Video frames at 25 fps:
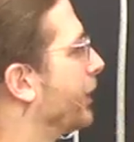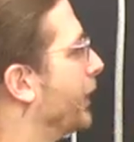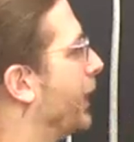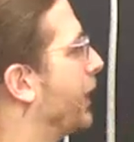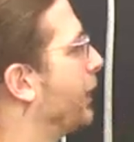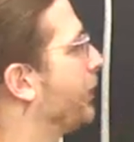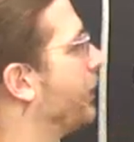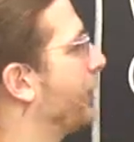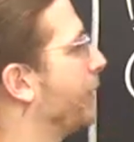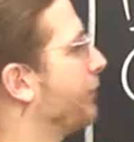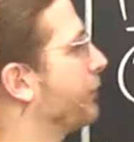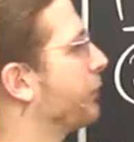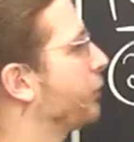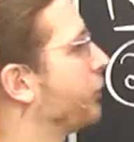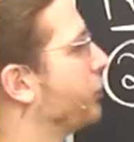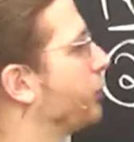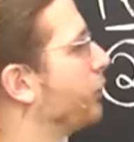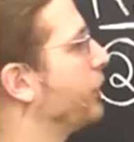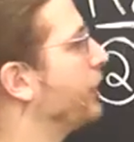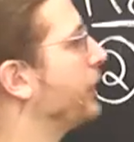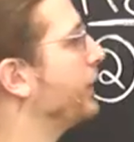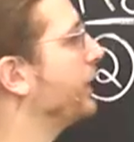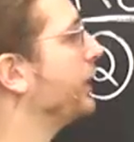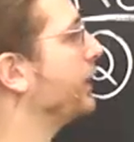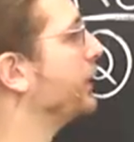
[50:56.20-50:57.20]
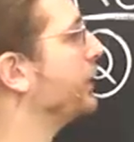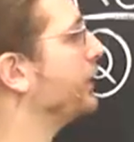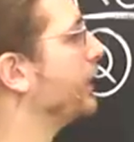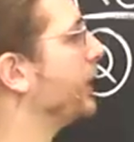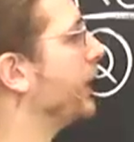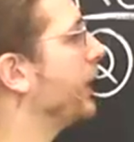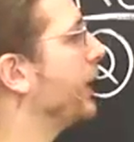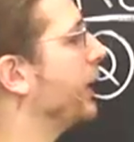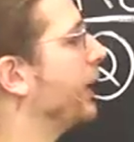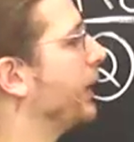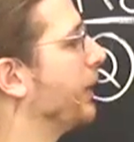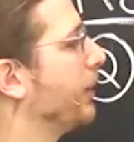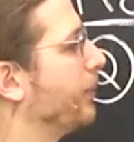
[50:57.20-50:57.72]
Uh, we have to treat
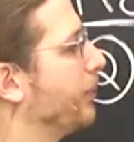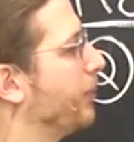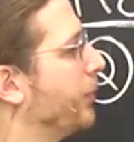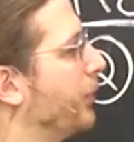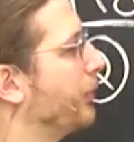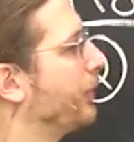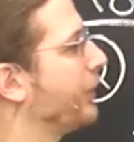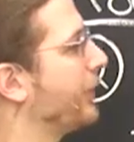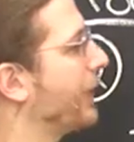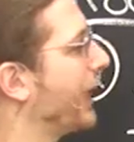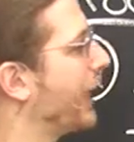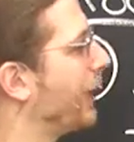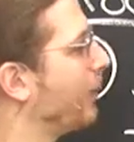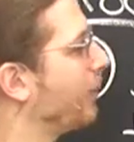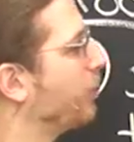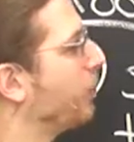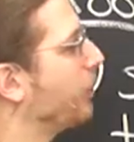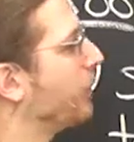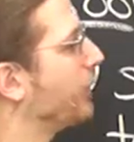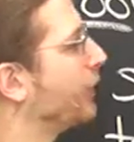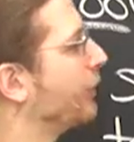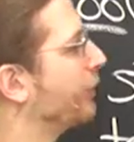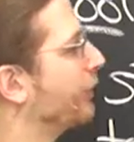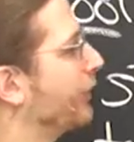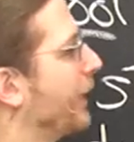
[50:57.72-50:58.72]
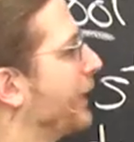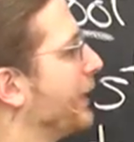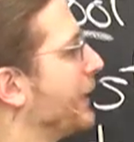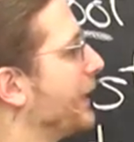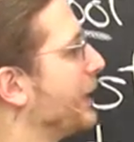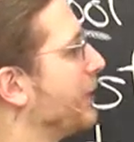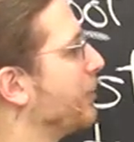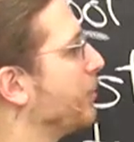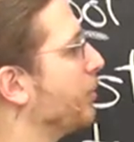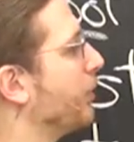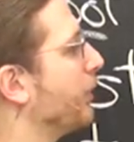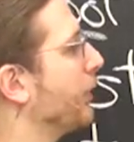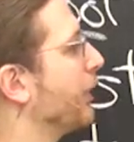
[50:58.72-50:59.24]
uh, both the out pointers and the
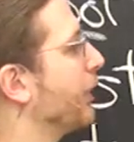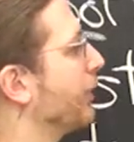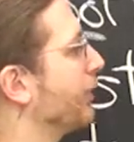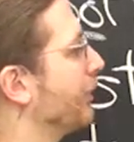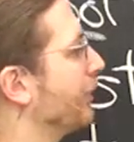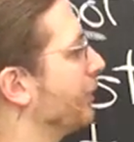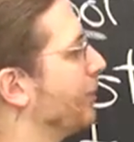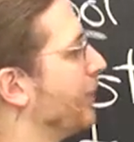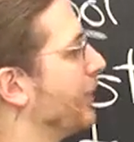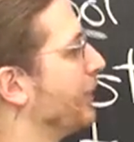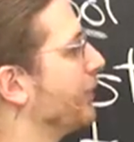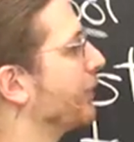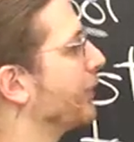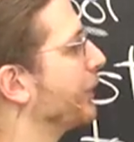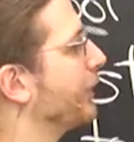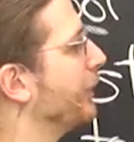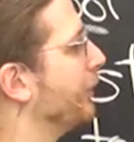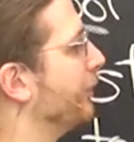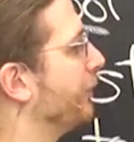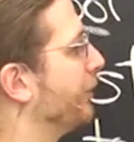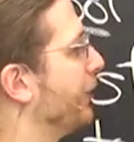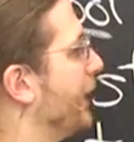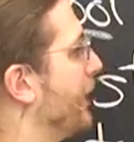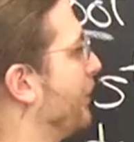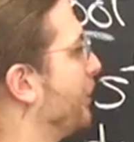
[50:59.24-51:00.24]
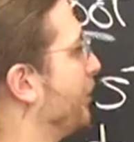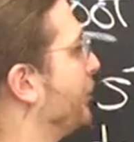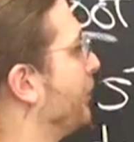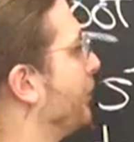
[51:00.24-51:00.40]
in pointers as basically the same.